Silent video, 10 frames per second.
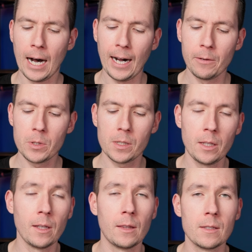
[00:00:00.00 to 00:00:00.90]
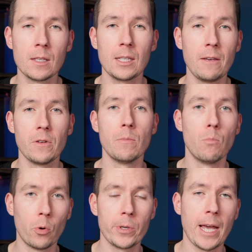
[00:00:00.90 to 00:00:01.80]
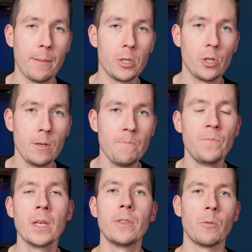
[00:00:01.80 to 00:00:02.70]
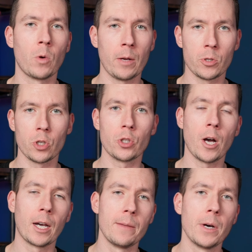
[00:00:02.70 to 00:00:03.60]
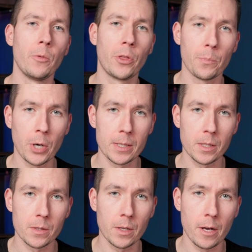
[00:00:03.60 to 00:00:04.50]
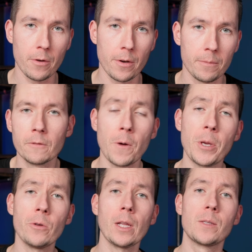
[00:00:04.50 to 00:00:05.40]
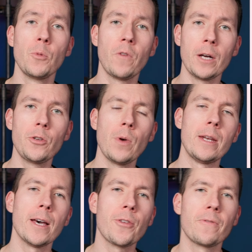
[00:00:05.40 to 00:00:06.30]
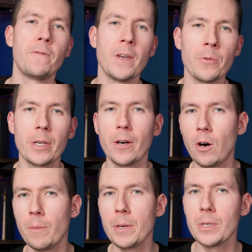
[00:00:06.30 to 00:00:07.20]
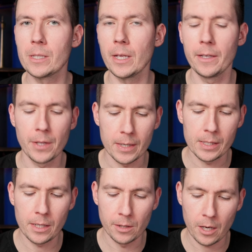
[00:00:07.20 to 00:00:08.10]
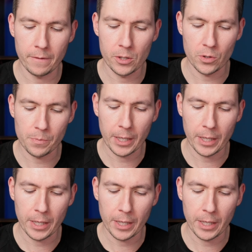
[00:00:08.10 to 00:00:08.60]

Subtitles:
I would say that this is even more damaging than what I was just talking about with the pricing scenario. From here, let's move on to another very common mistake that I see a lot of agents